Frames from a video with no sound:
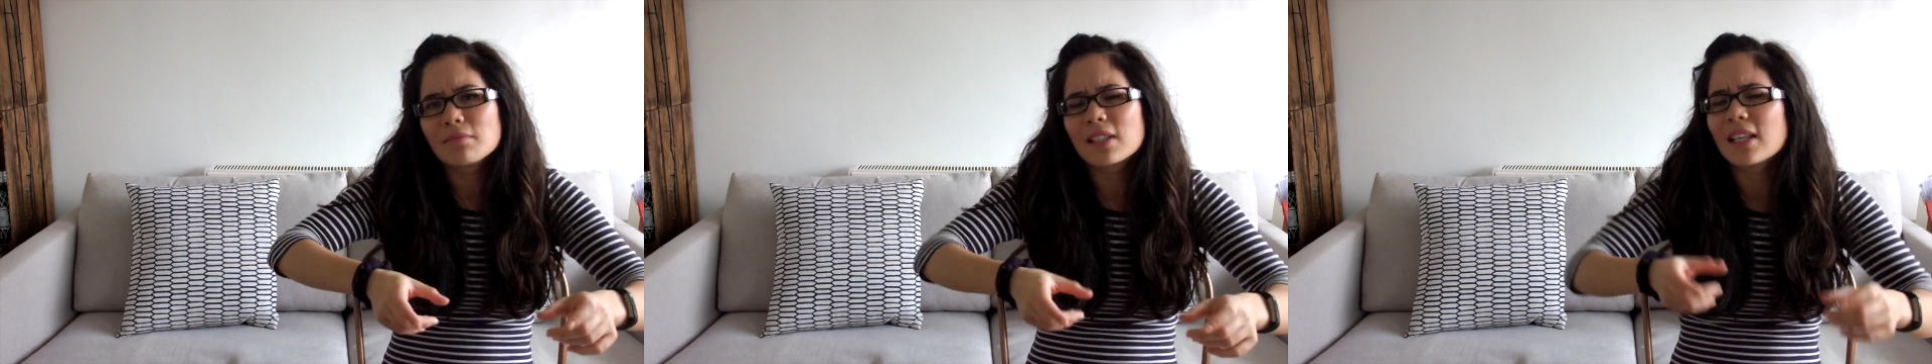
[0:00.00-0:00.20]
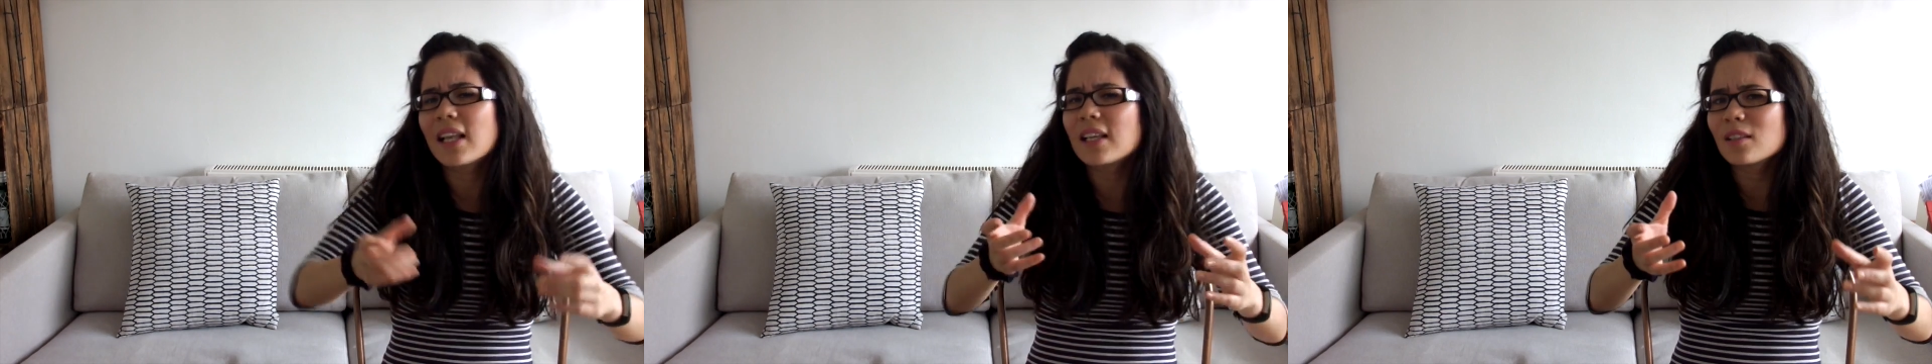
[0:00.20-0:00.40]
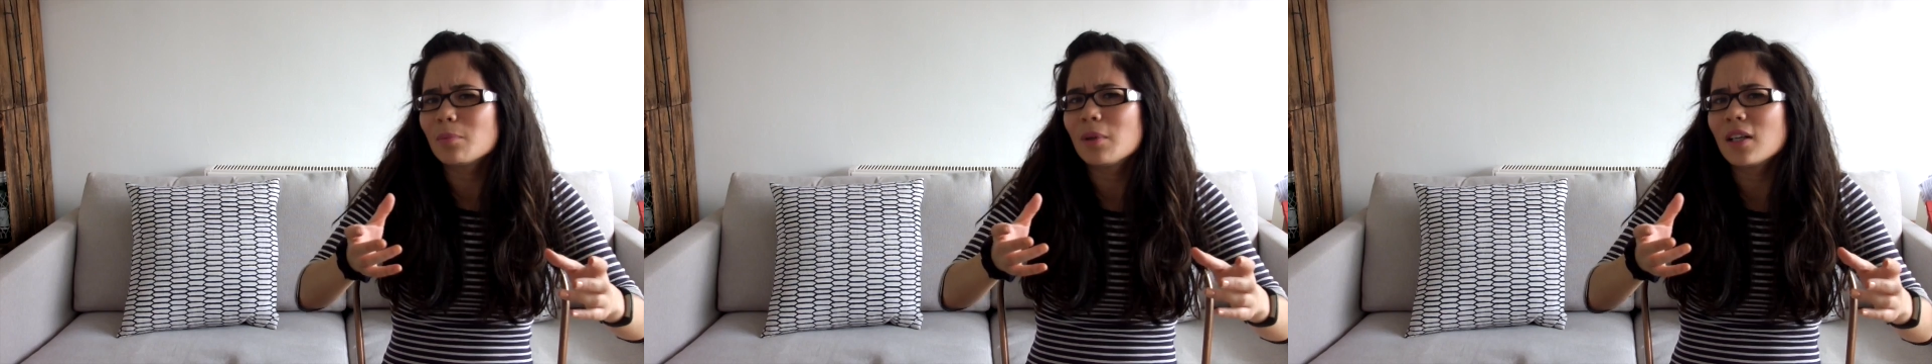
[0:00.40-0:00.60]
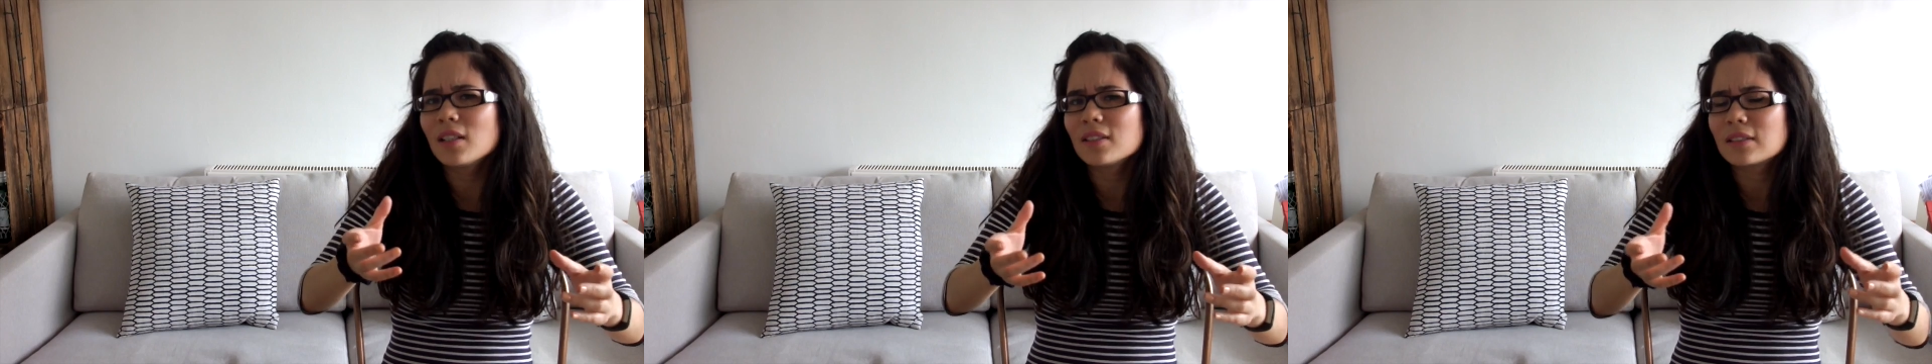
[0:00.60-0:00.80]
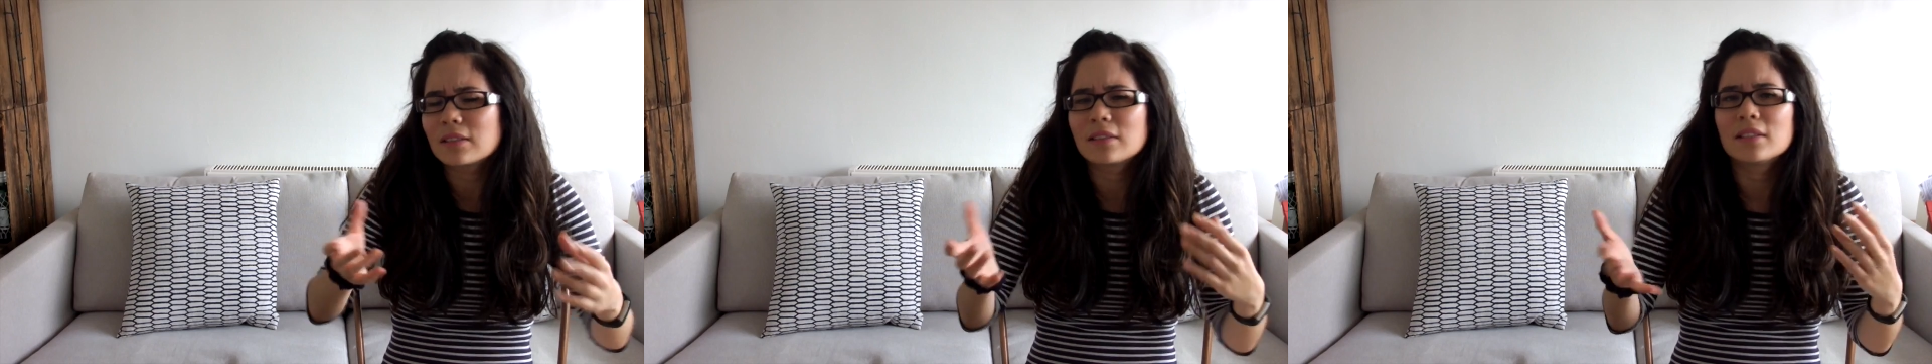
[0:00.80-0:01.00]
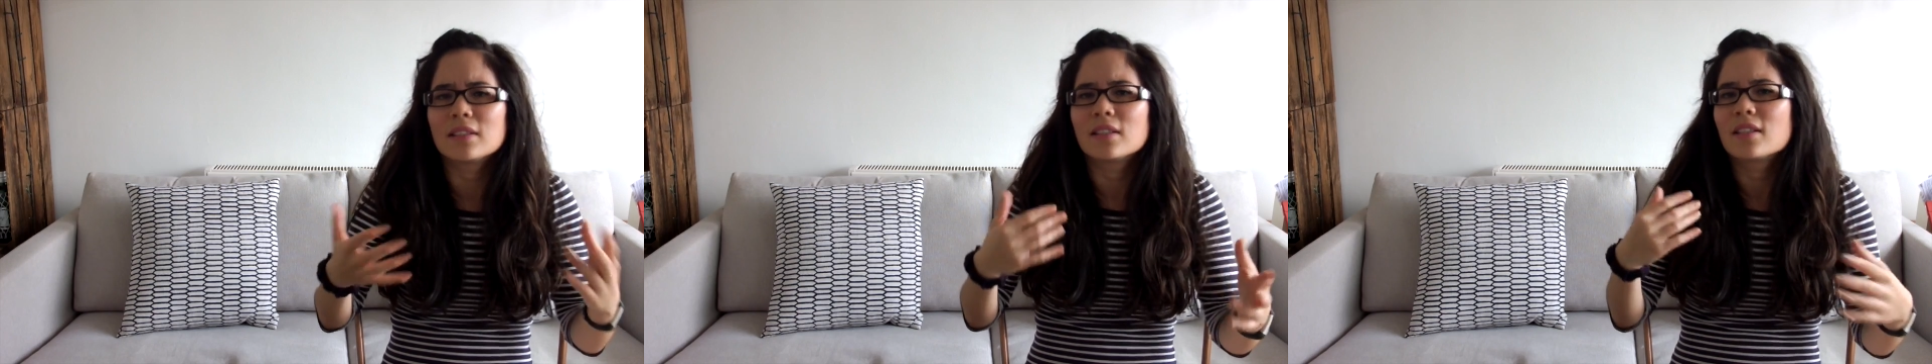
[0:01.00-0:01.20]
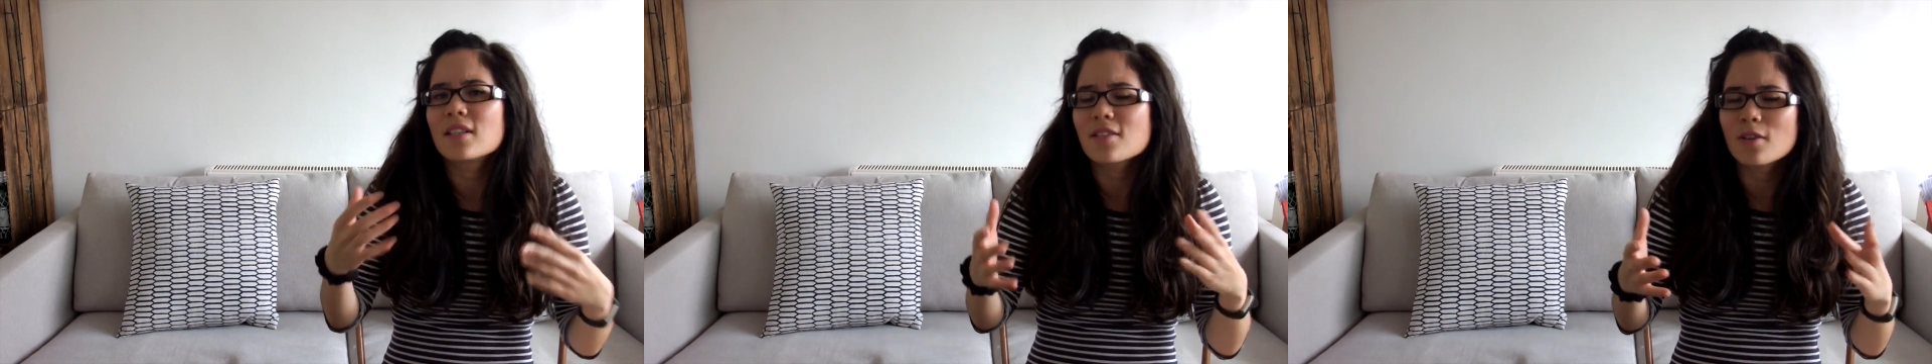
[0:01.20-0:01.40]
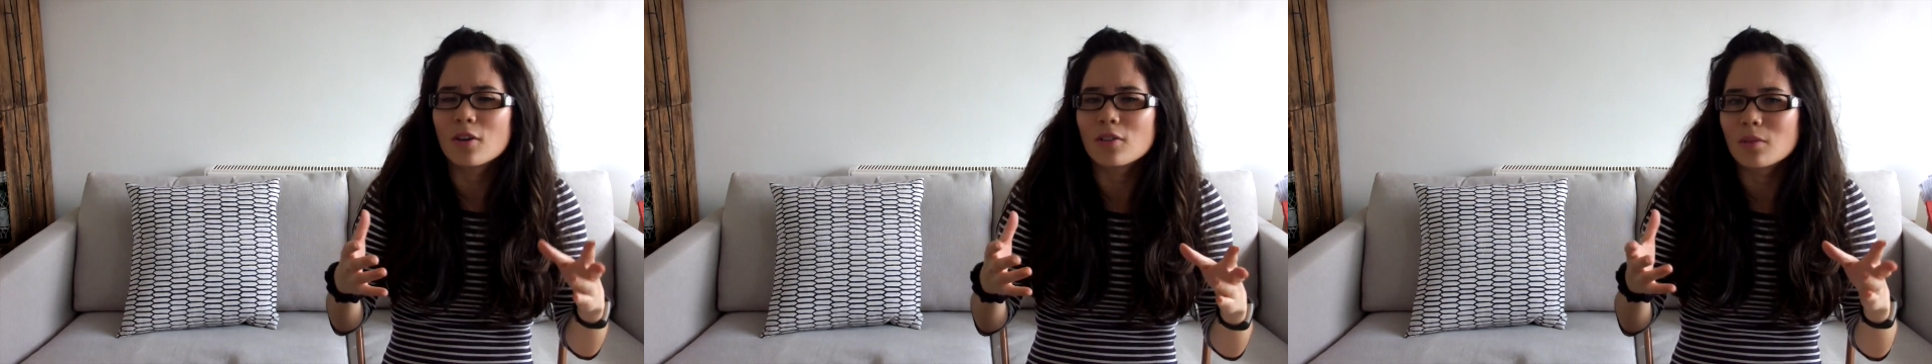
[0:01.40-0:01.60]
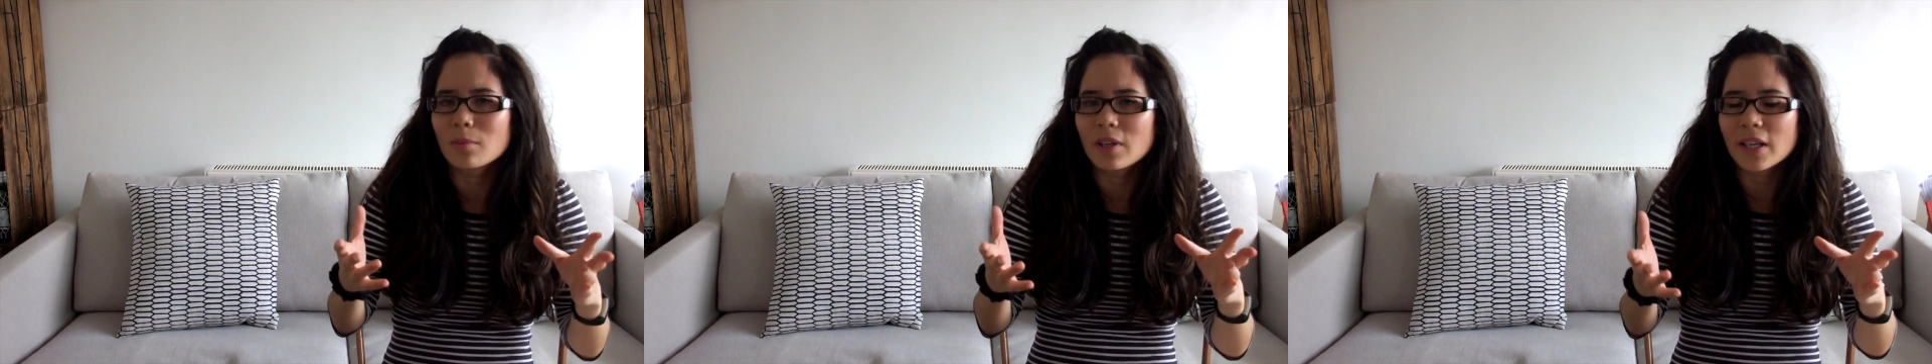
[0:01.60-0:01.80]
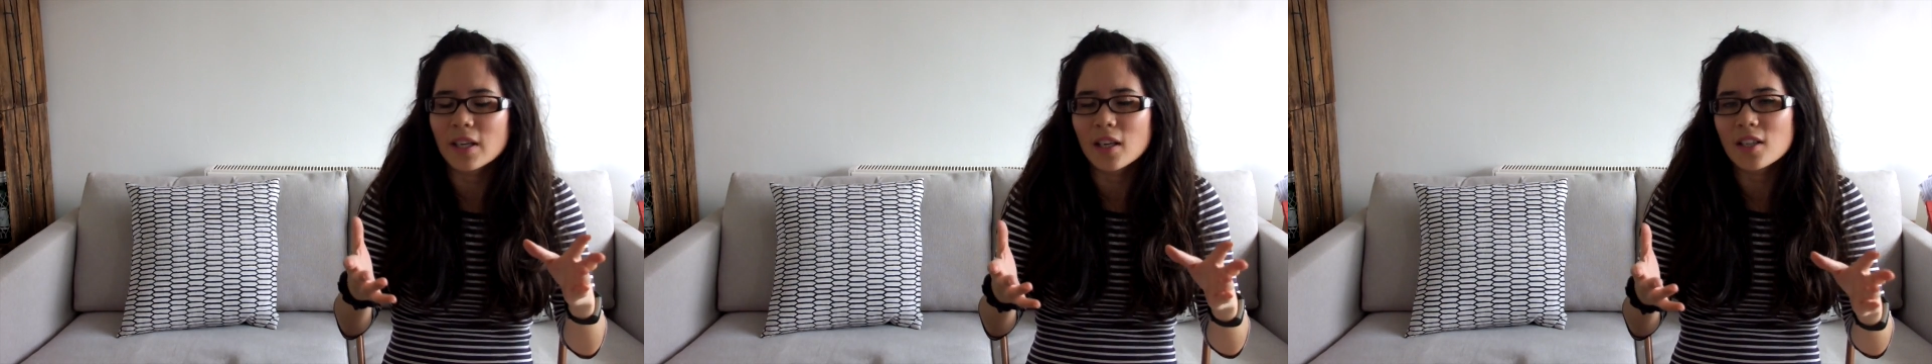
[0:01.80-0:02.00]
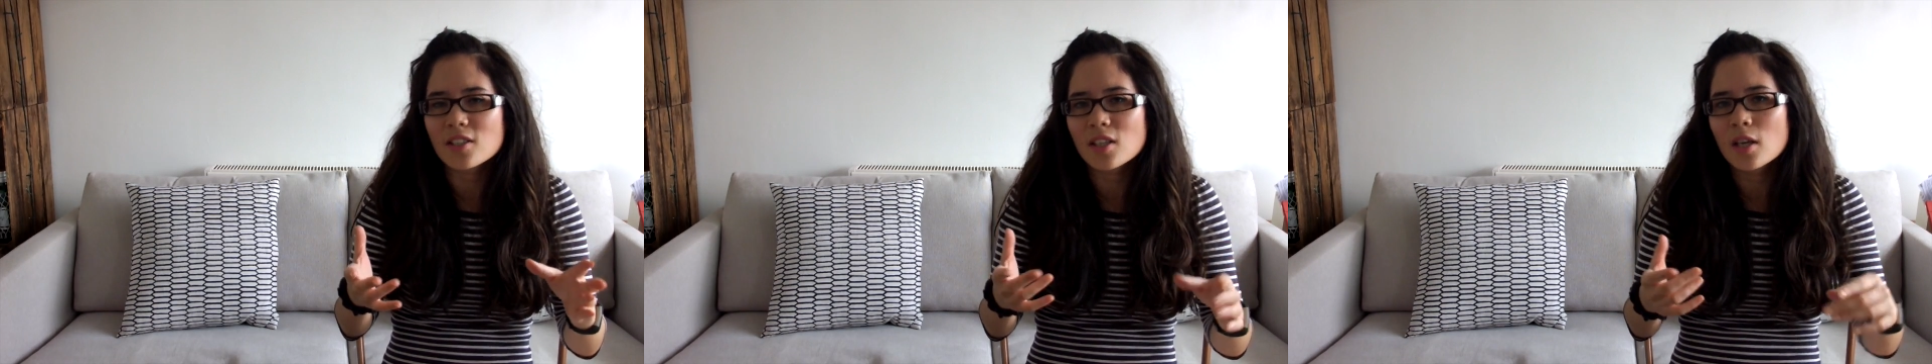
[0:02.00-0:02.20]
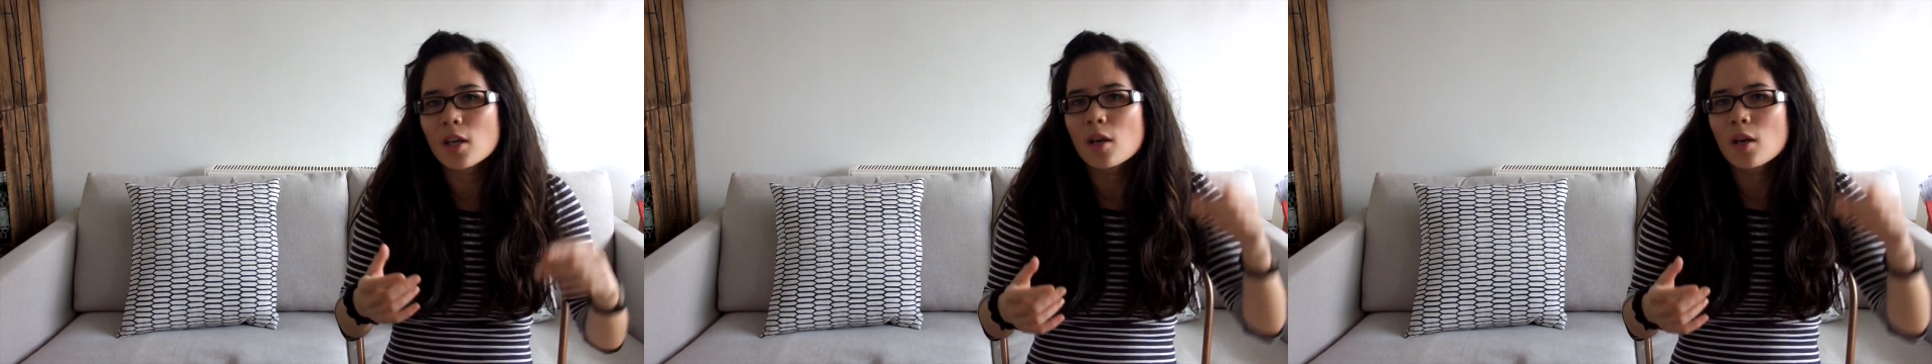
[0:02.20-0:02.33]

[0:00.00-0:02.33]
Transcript: The ladder parts? Oh, that's horrible English.